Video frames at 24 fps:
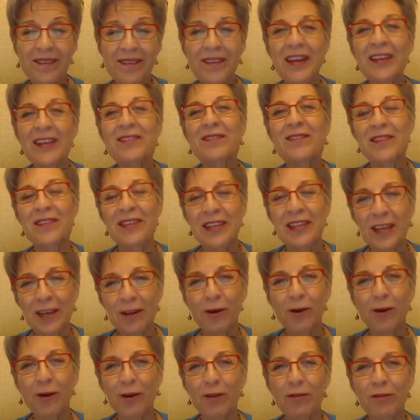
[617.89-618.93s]
that's the
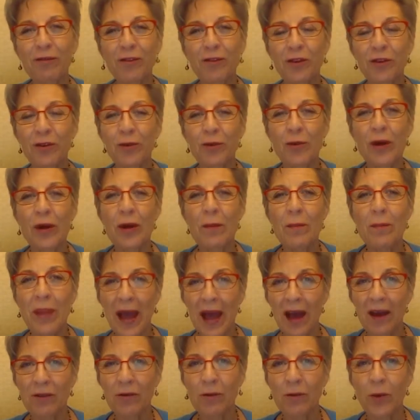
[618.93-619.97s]
NRF2
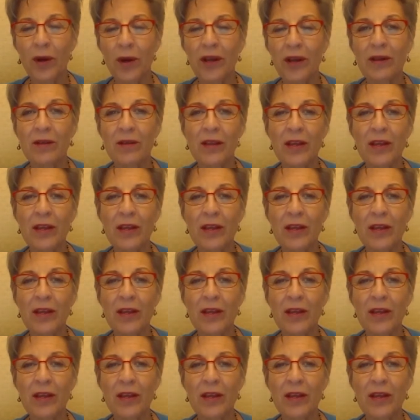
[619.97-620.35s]
pathway,